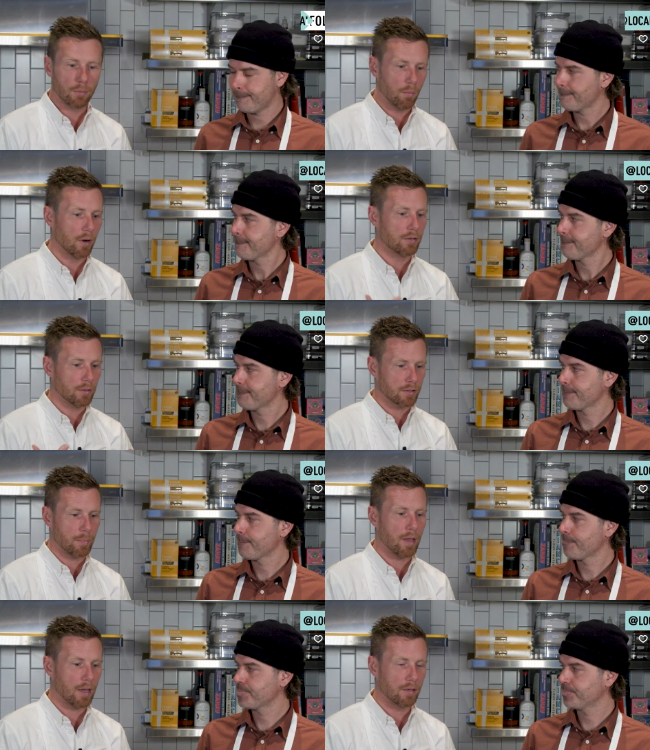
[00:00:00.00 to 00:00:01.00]
Speaker 1: so we wanted to
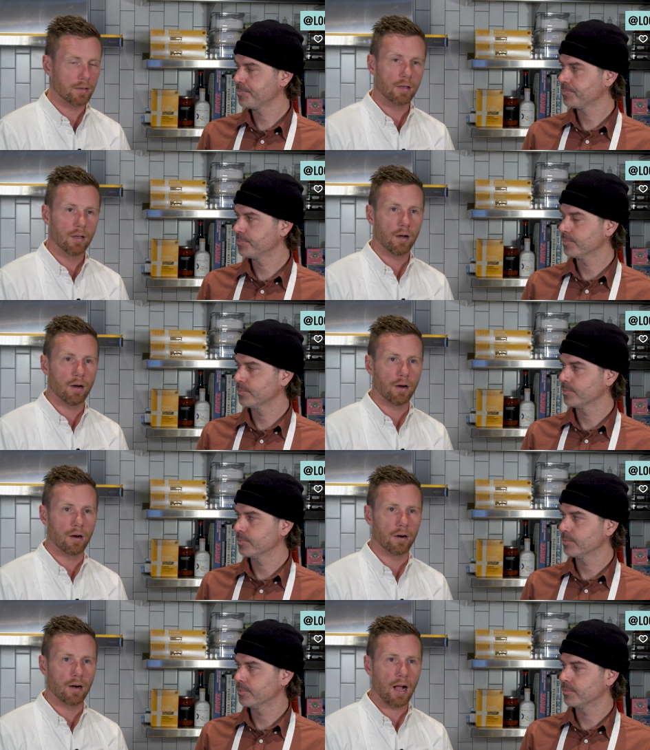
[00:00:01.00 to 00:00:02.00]
expand
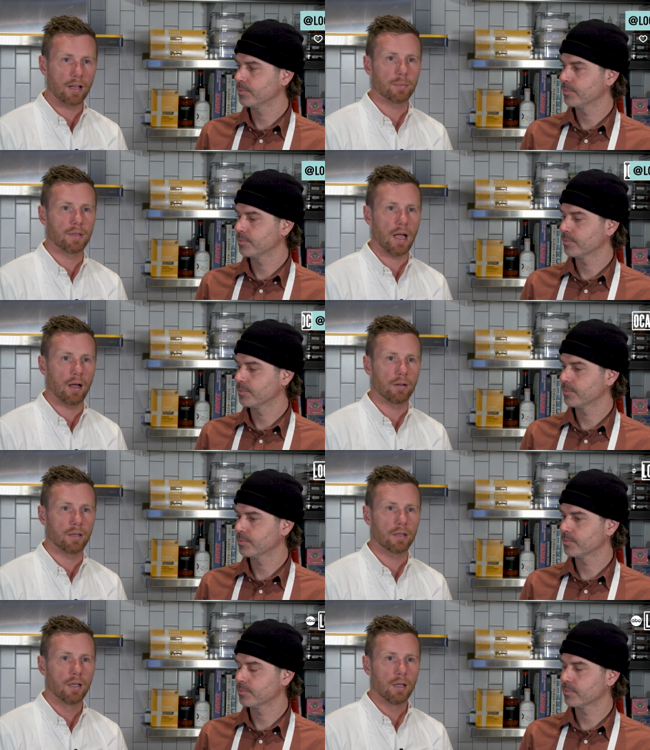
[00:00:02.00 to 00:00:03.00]
our
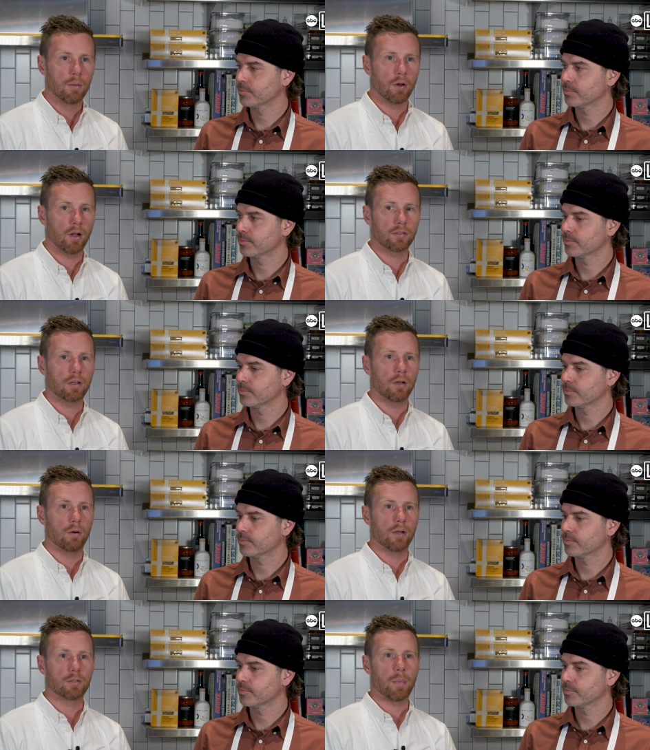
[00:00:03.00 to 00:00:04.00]
hospitality, but
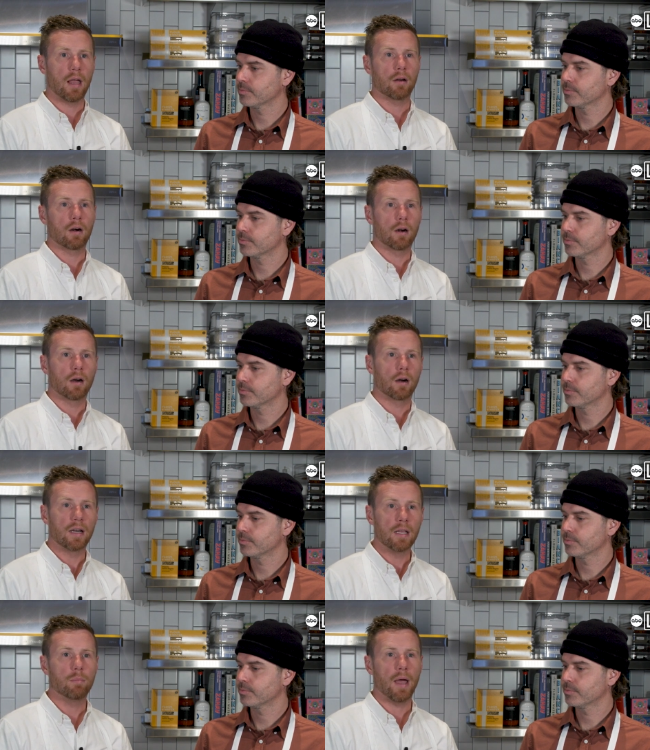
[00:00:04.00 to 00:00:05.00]
also expand our, our
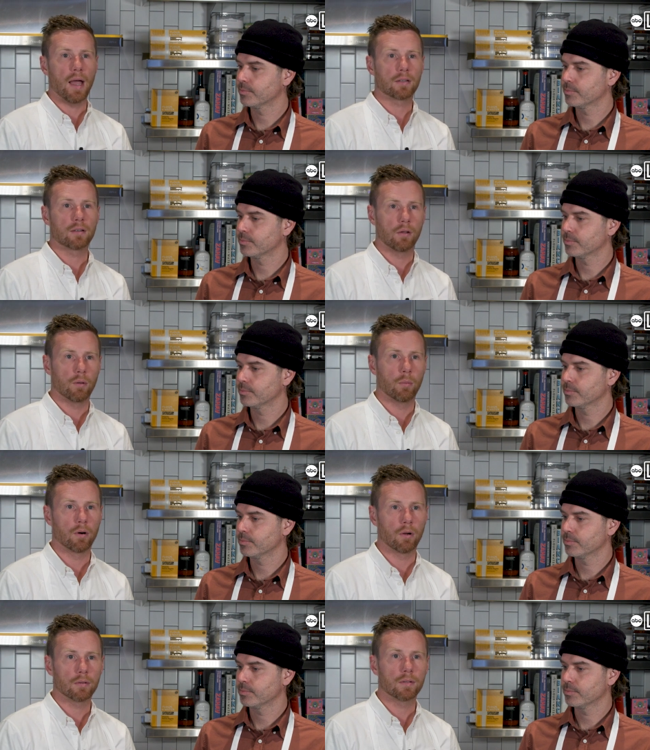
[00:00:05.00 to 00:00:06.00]
impact on the
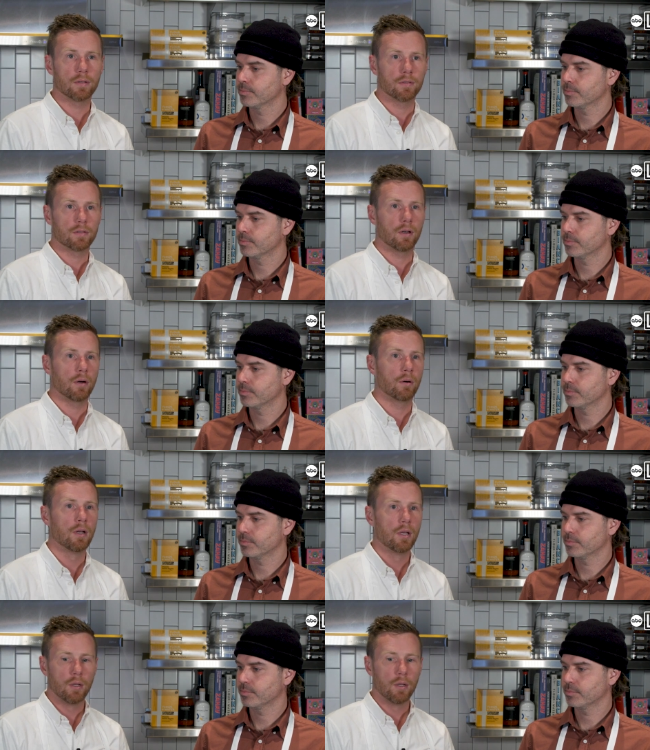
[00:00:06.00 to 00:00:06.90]
world. And so